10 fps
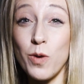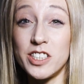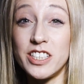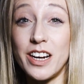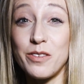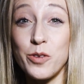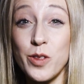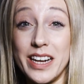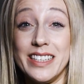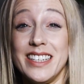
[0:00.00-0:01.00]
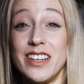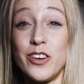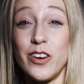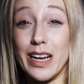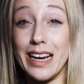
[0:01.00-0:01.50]
watch out for that deer
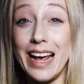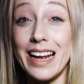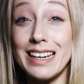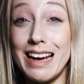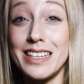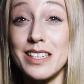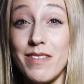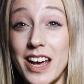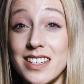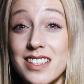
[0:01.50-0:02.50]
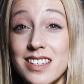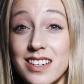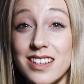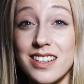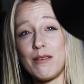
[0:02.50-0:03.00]
in headlights face.
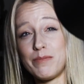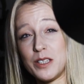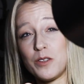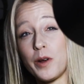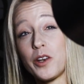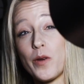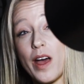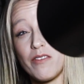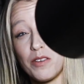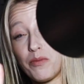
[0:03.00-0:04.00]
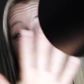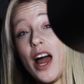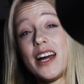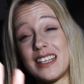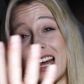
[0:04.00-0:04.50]
This happens when you have a
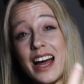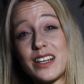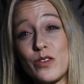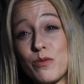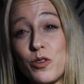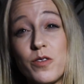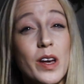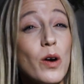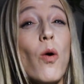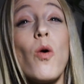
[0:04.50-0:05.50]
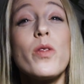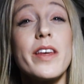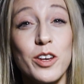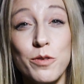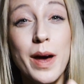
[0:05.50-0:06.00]
bright light removing all the
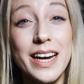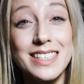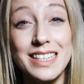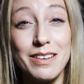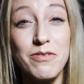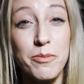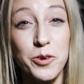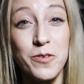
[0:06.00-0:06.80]
humanity from your